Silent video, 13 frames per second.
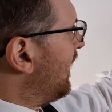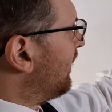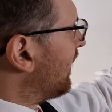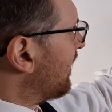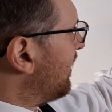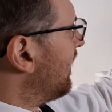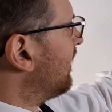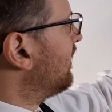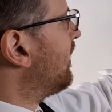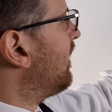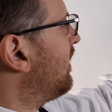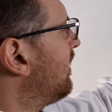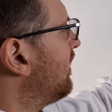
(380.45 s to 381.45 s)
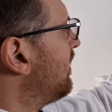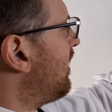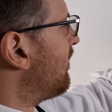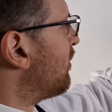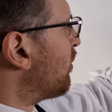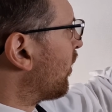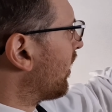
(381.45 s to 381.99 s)
Basic things, you
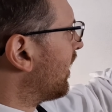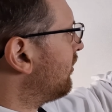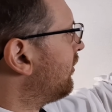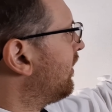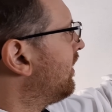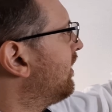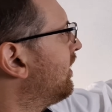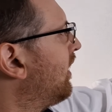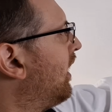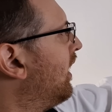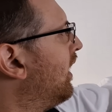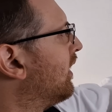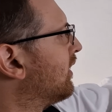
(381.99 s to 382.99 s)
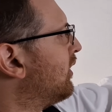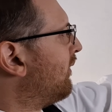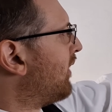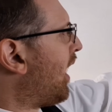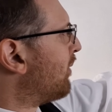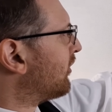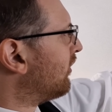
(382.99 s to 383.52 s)
have a mortgage, you
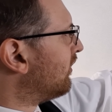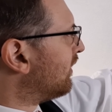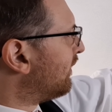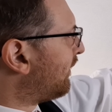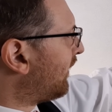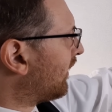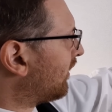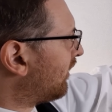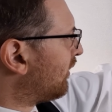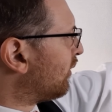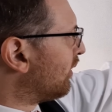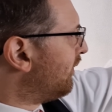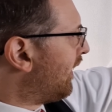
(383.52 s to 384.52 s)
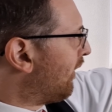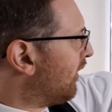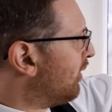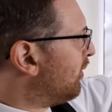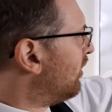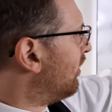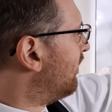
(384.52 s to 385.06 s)
have options of fixed or
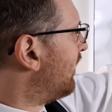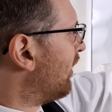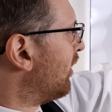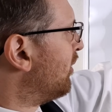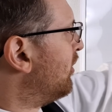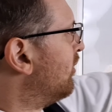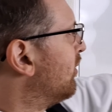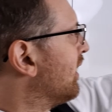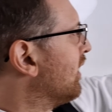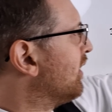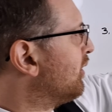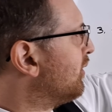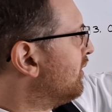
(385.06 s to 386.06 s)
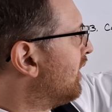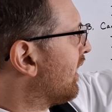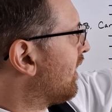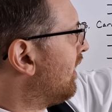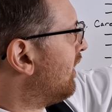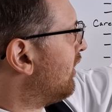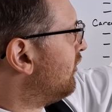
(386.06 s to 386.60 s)
variable. Variable would include
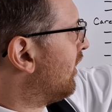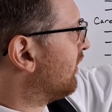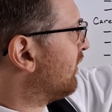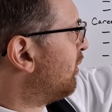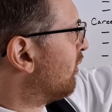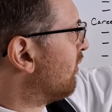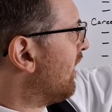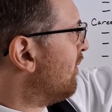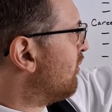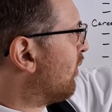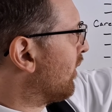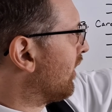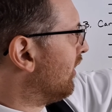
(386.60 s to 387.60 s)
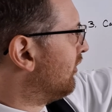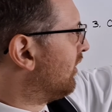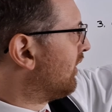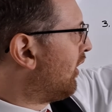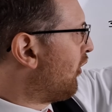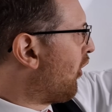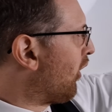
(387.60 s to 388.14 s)
like an adjustable rate mortgage,
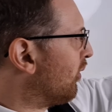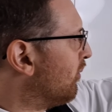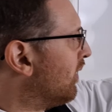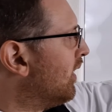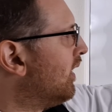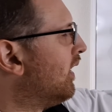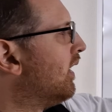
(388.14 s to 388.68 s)
an ARM.